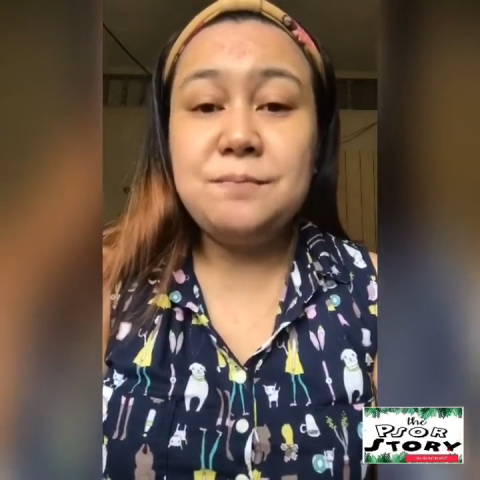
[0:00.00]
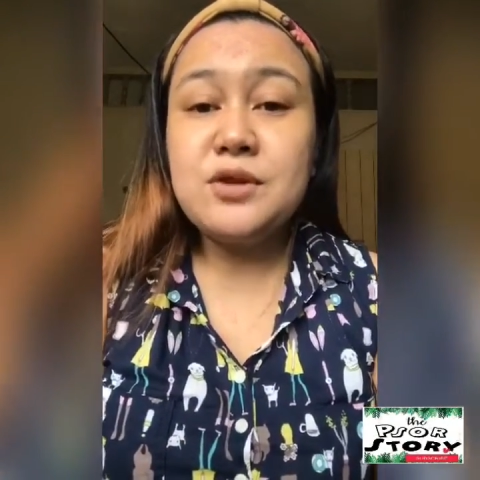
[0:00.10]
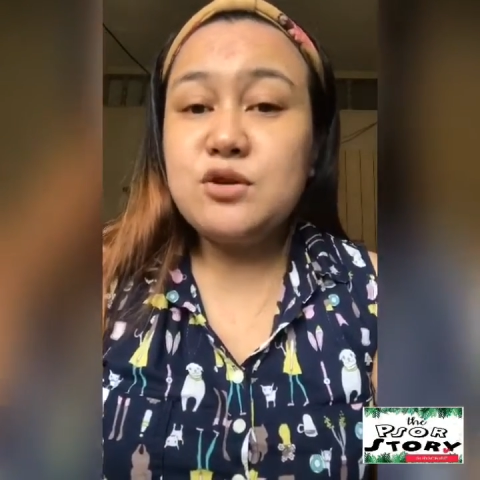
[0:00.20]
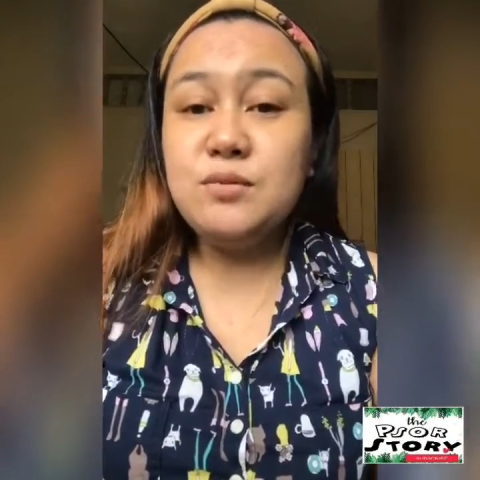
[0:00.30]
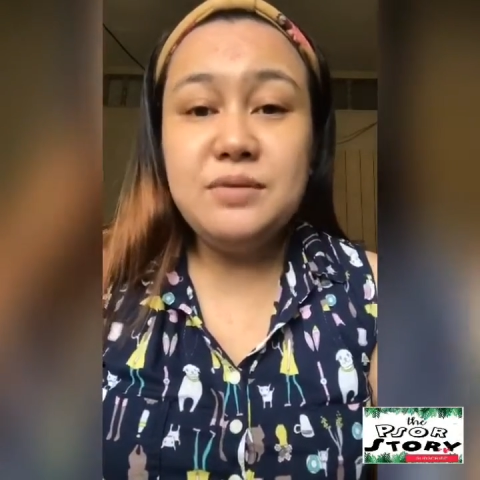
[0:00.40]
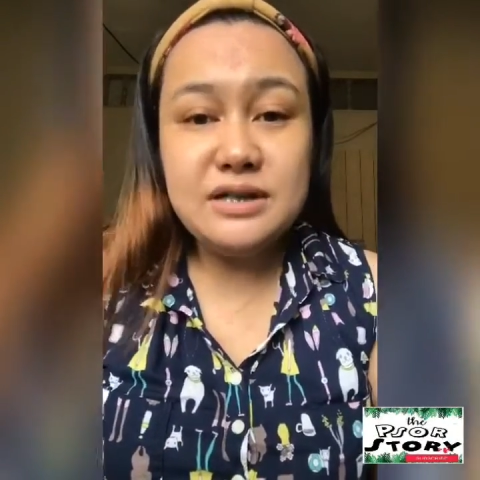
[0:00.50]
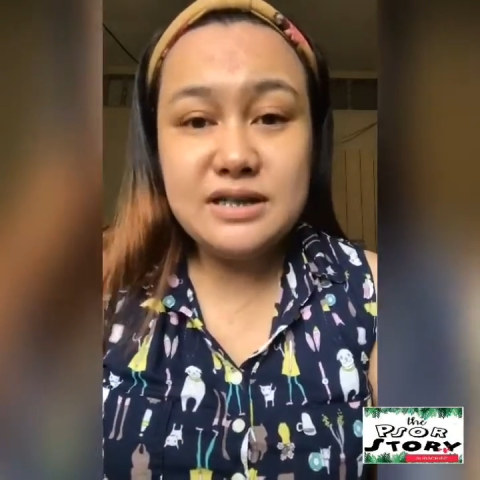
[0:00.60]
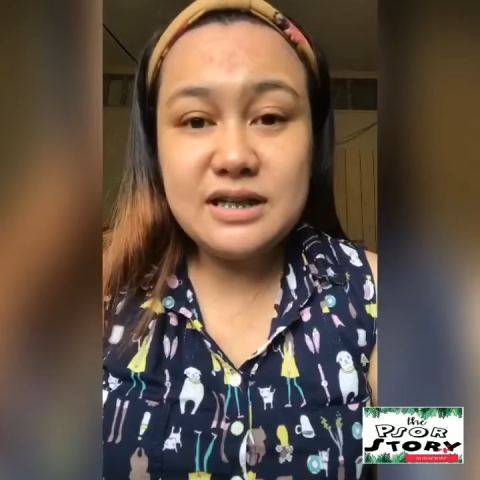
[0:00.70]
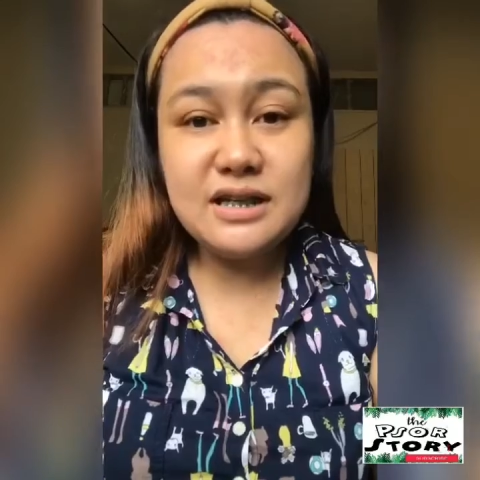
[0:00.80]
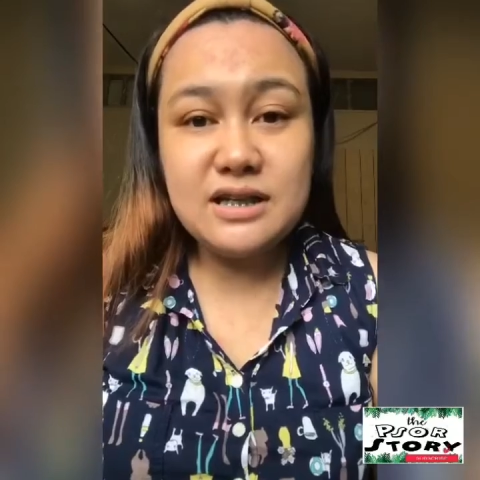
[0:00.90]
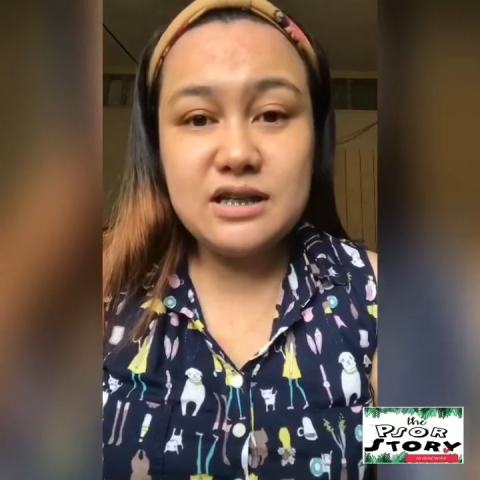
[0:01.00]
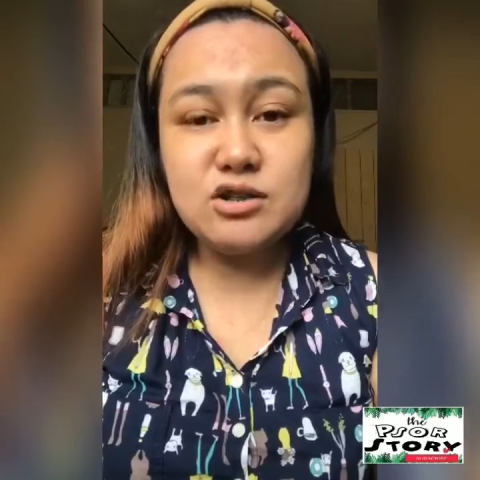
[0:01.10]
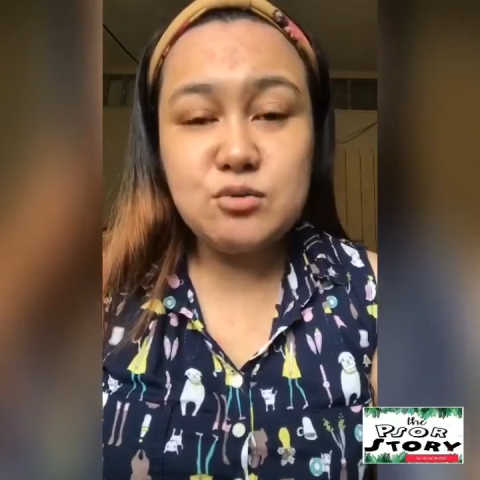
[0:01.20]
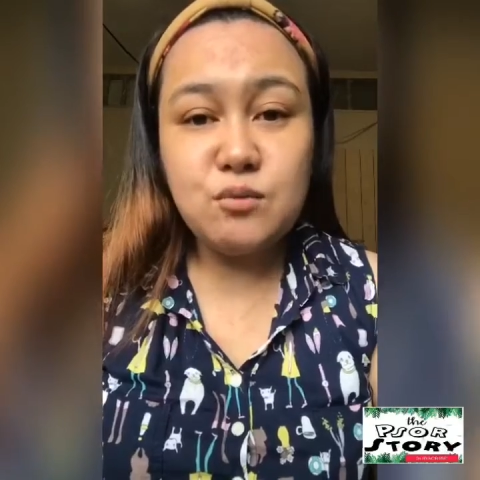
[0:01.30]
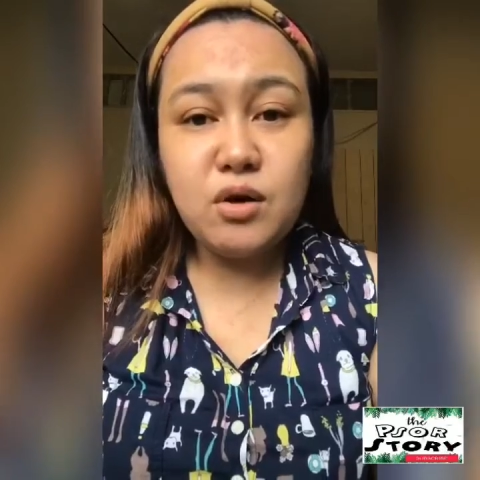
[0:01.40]
So basically, it's
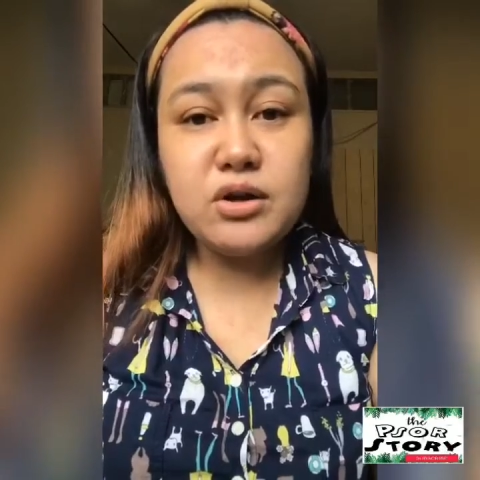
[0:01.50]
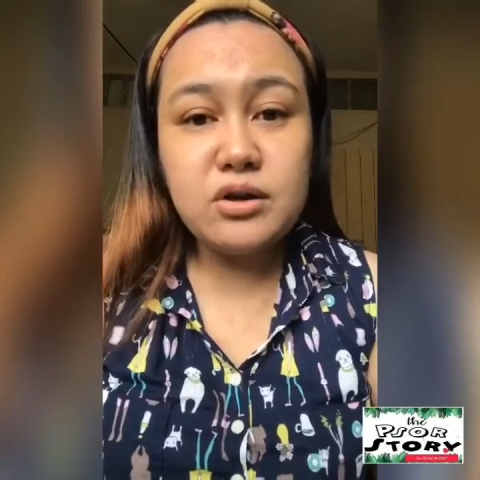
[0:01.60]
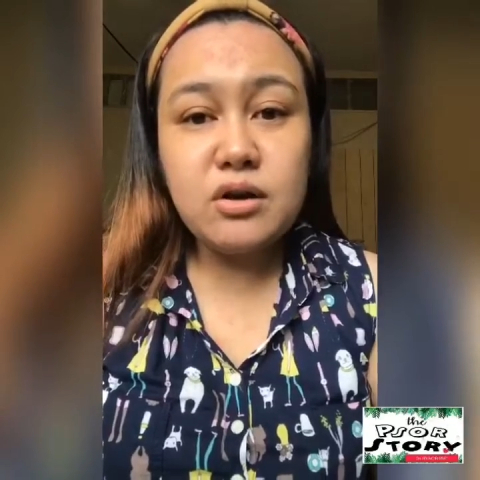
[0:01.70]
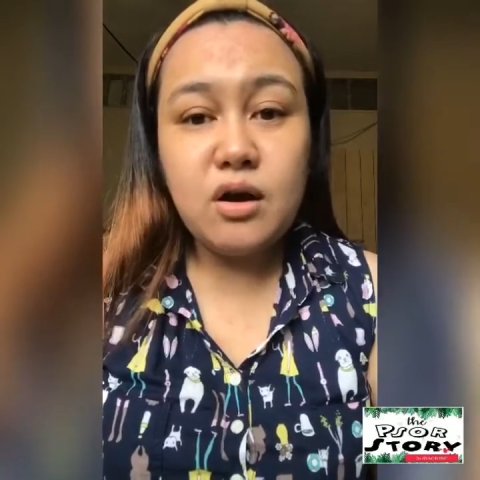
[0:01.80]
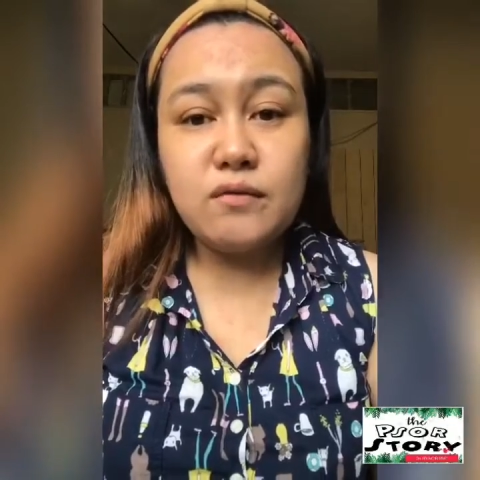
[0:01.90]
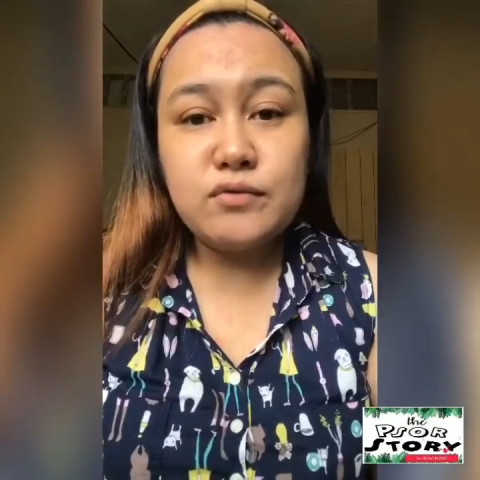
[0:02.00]
one of